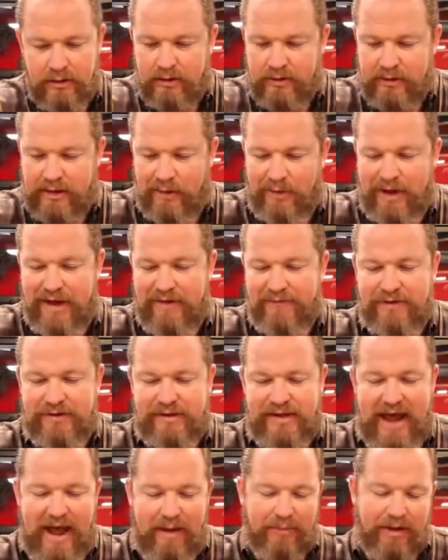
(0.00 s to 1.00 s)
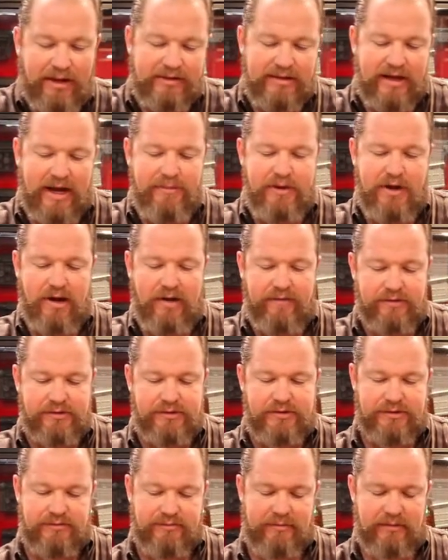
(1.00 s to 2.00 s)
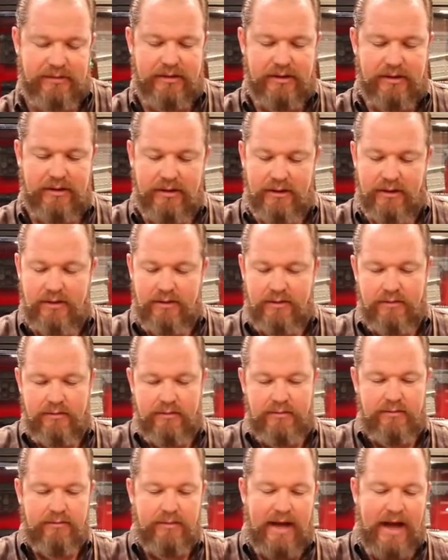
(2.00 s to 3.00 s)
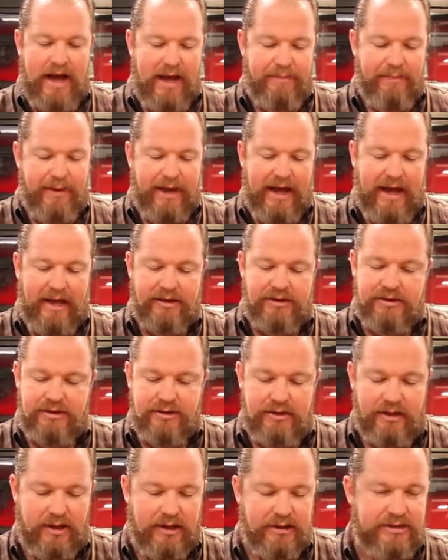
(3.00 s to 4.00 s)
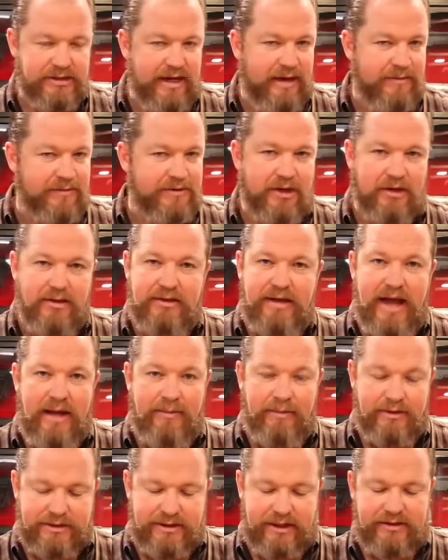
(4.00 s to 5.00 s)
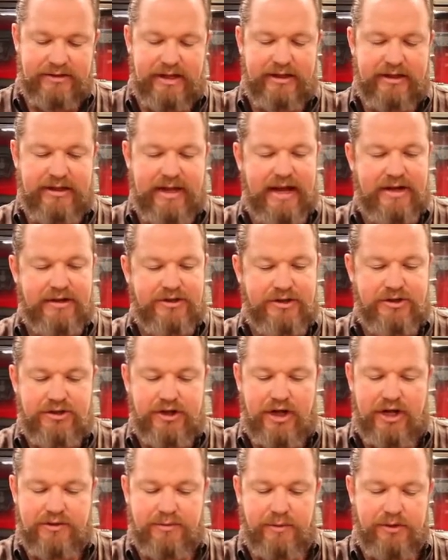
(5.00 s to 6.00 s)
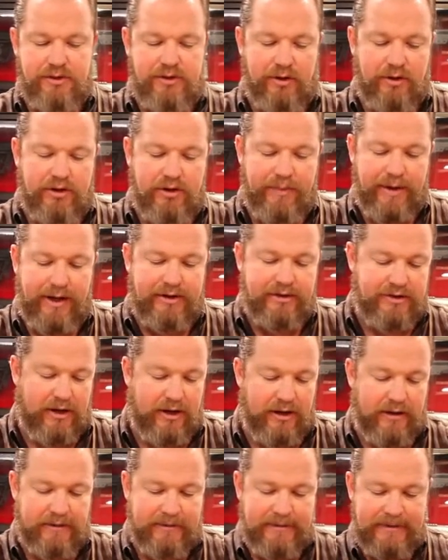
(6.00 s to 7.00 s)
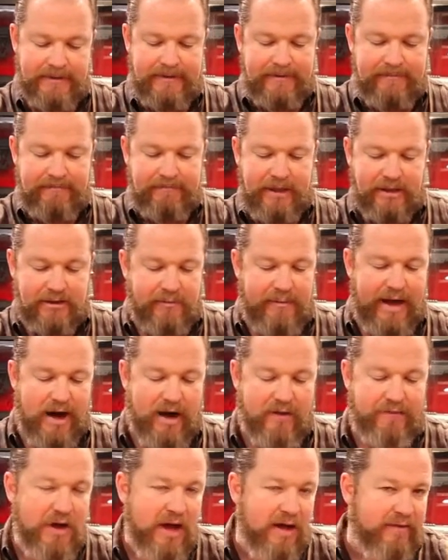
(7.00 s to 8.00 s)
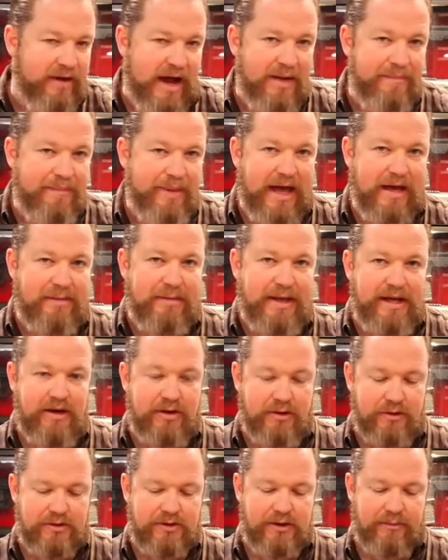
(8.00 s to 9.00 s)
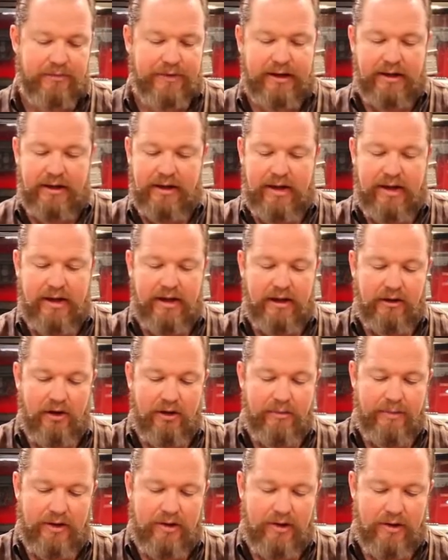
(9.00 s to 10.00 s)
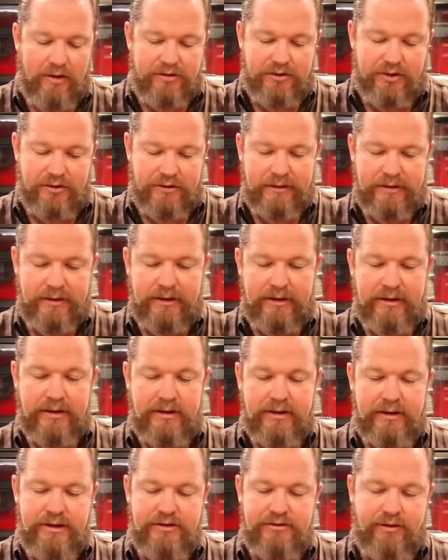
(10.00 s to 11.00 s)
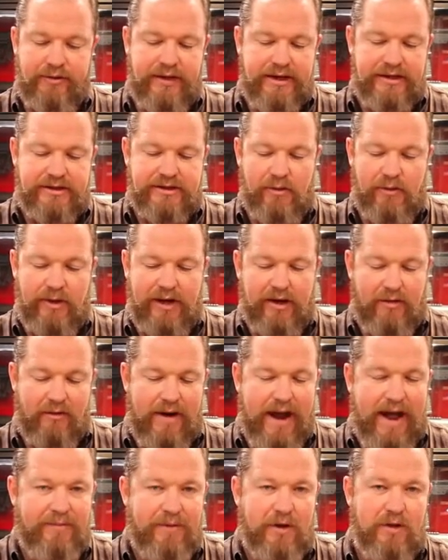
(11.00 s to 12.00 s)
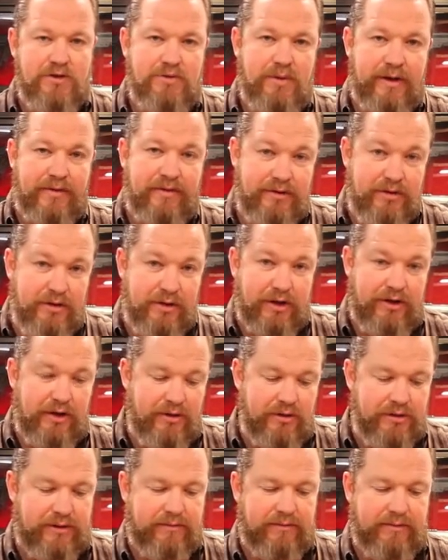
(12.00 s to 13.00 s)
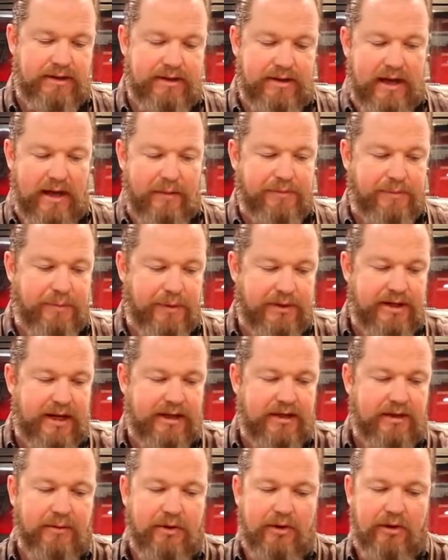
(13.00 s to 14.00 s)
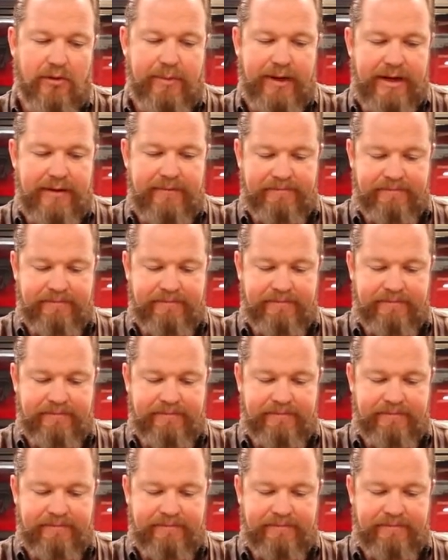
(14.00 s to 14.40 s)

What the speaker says: Then we have tablet type covers, iPads, Samsung tablets, things like that. It's adjustable, so it depends on, doesn't matter if you have an iPad mini or something a little bit larger. These are things that we can wrap those with and you can use it. It helps protect them a little bit.